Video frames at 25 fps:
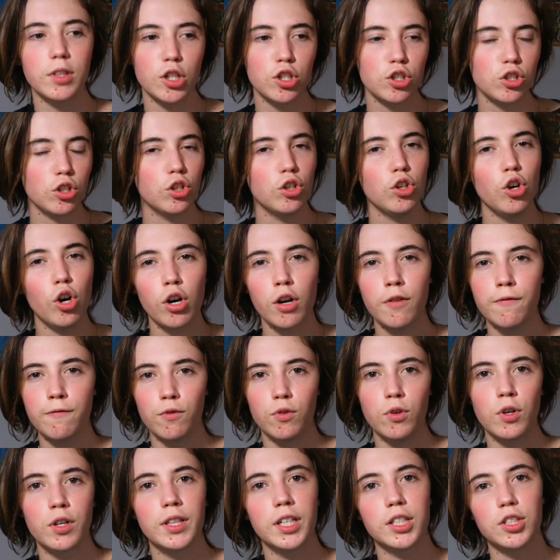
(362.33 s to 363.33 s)
There's a lot
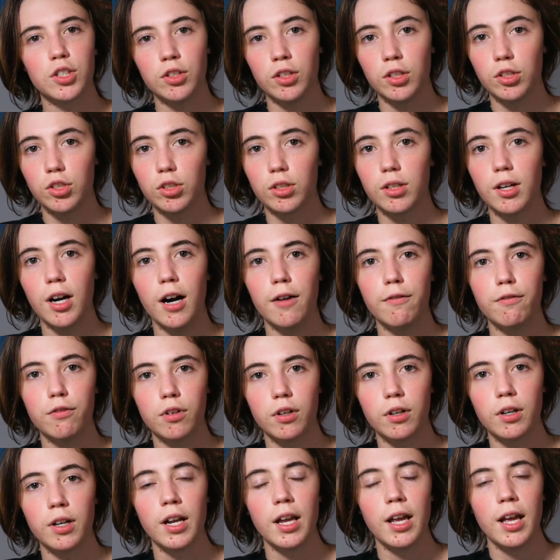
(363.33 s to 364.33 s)
of work that you need to
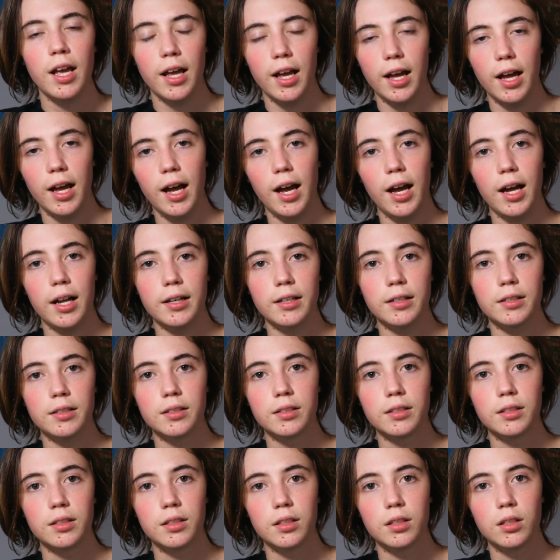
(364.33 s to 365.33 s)
cover and,
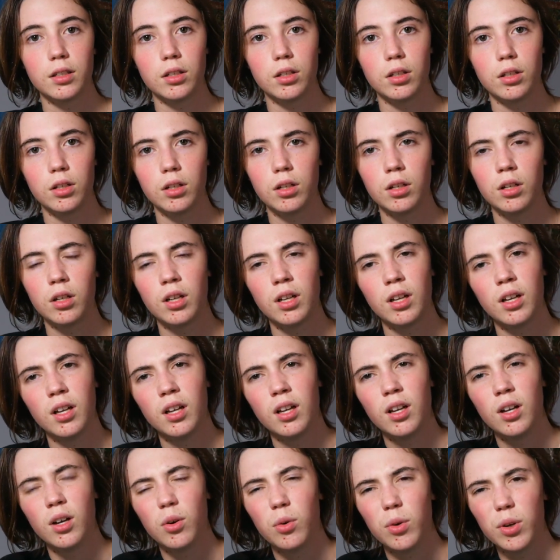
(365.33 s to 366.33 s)

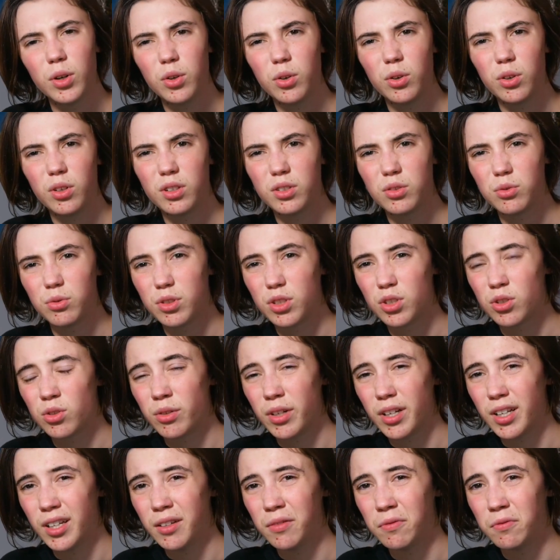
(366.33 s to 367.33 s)
what do you call it?
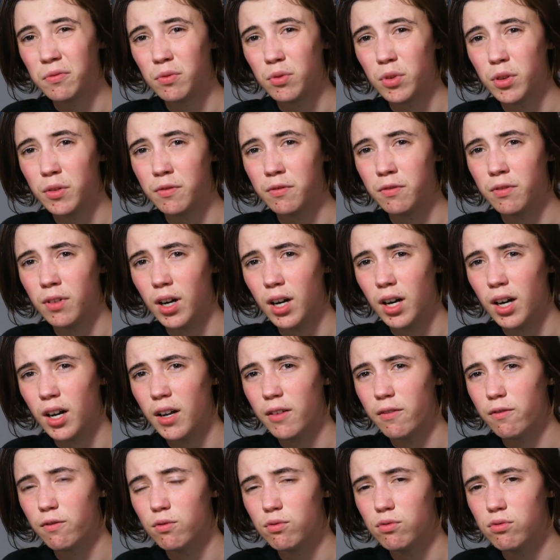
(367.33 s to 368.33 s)
Retrieve,
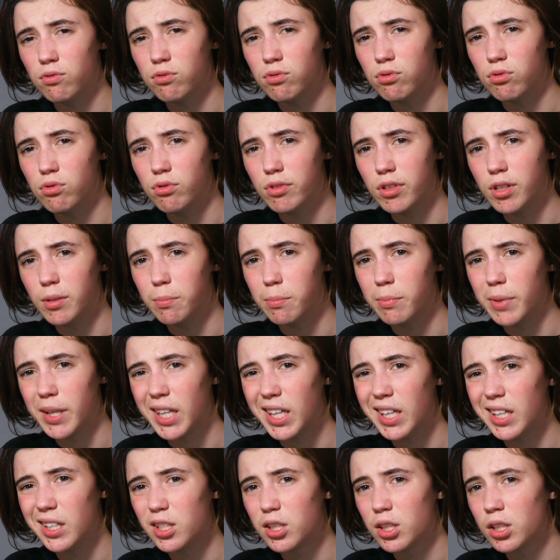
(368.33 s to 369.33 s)
revive,
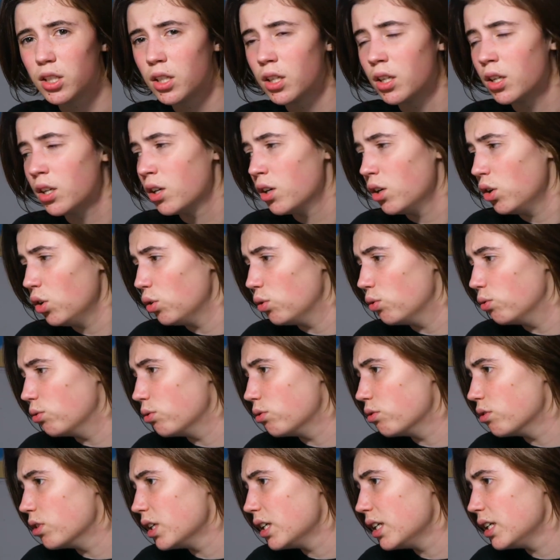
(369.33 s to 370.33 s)
repeat,
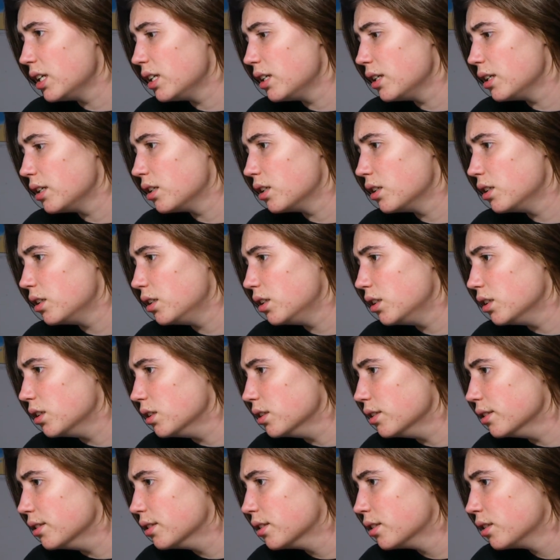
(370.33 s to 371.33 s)

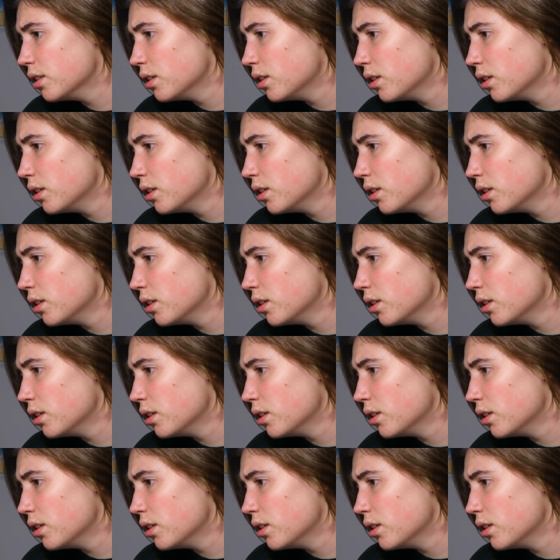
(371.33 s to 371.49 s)
revise.